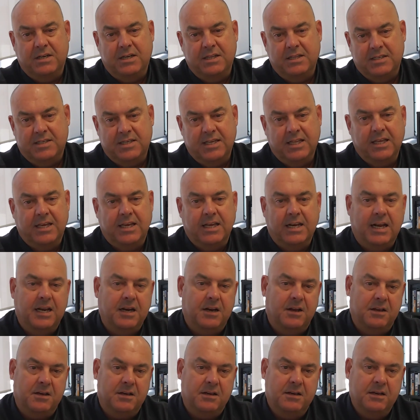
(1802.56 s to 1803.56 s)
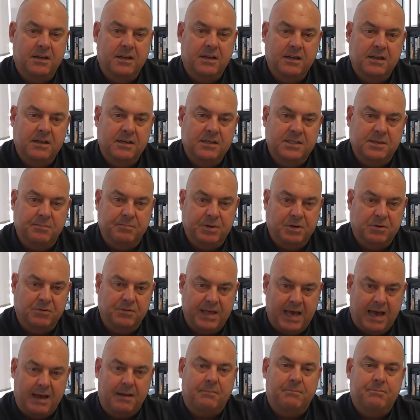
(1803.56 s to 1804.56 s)
in the silicon anode to build
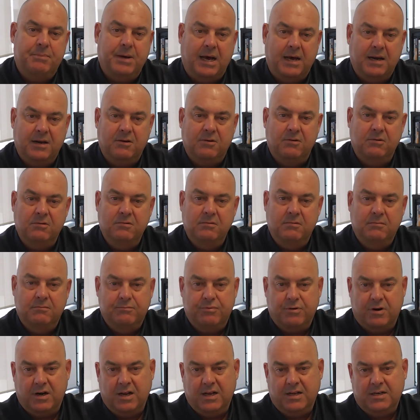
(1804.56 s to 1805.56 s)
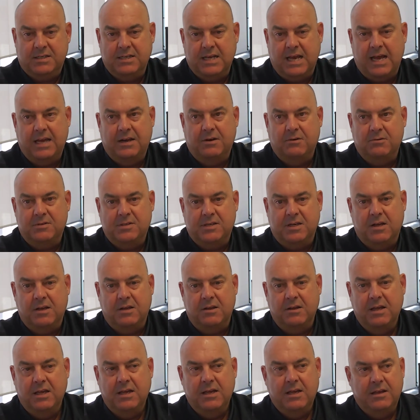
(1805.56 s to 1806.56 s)
that particle product. And
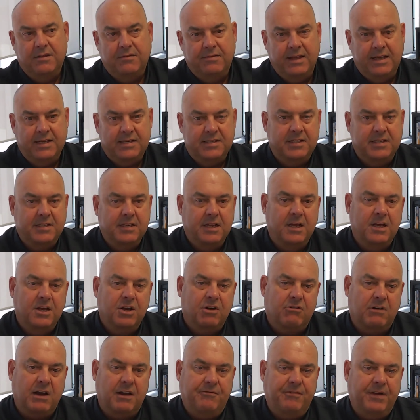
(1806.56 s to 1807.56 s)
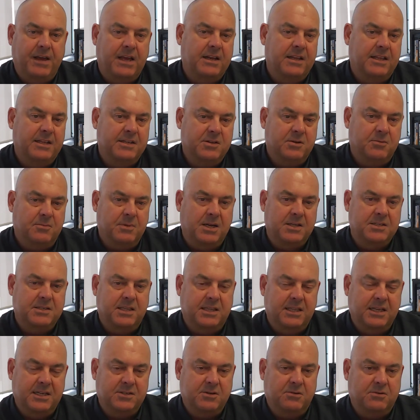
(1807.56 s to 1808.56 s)
also there's graphene, there's
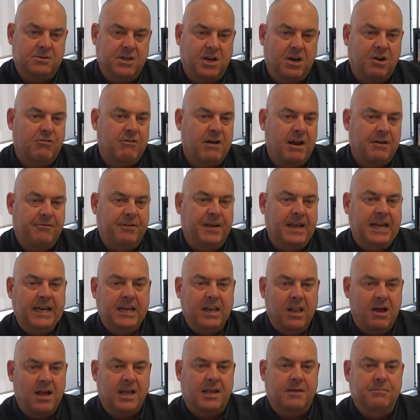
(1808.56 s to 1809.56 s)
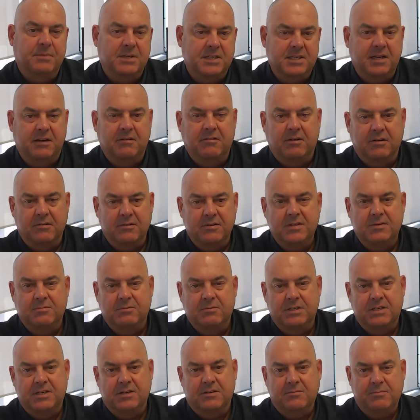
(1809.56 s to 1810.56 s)
also graphene-like materials,
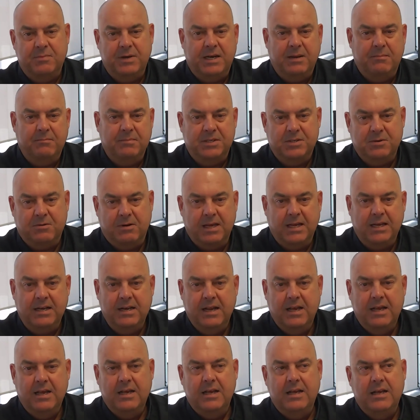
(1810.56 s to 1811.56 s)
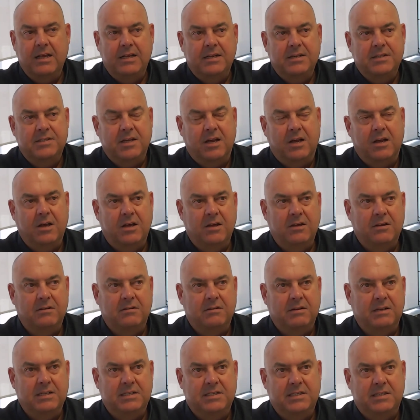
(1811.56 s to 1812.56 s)
which are a bit in between. So
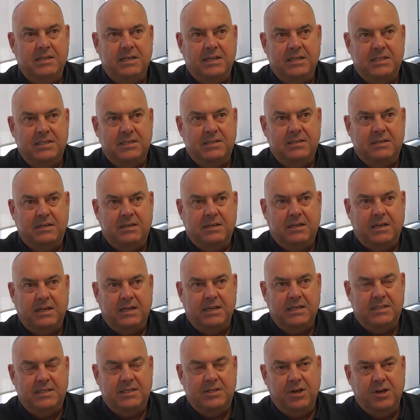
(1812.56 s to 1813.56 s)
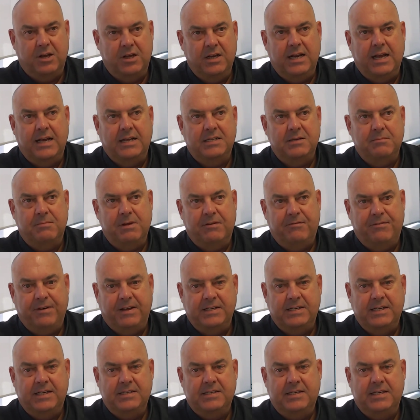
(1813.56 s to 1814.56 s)
it's turned out to be a
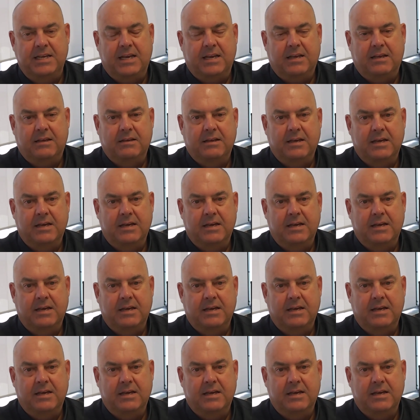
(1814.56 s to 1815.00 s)
fantastic